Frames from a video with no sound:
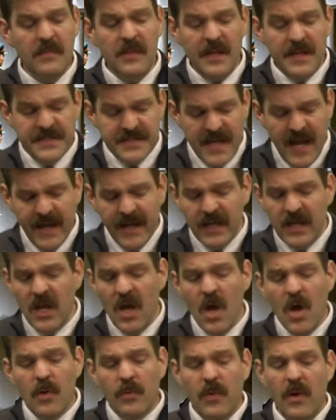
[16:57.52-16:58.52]
Second,
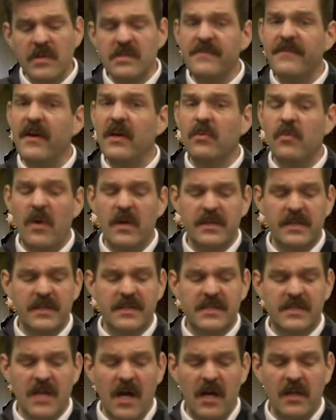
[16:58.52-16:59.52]
Roosevelt wanted
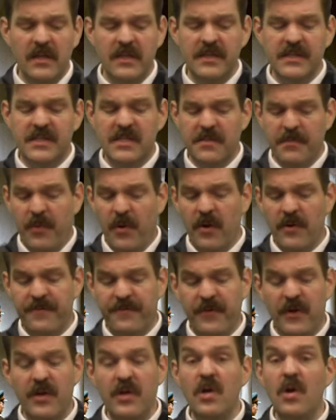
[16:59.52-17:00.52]
Stalin's support
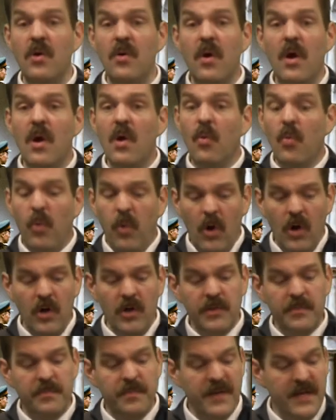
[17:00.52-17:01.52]
for a new
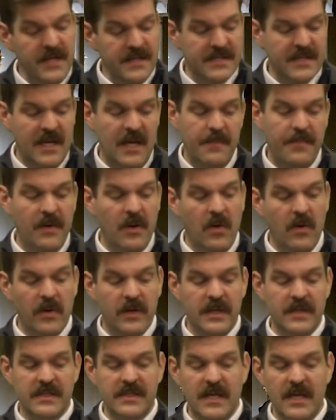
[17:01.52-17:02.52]
world peacekeeping
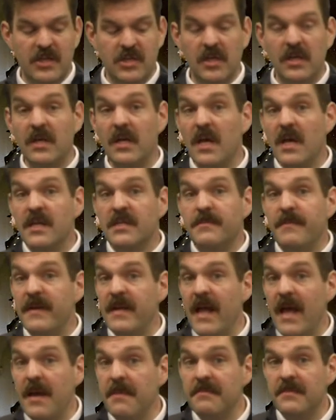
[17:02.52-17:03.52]
organization to be
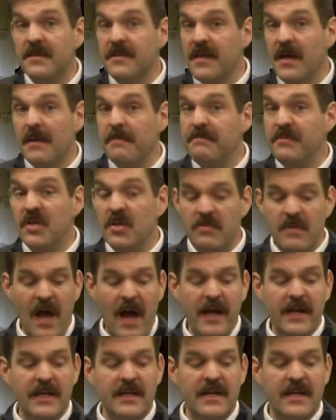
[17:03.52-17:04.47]
named the United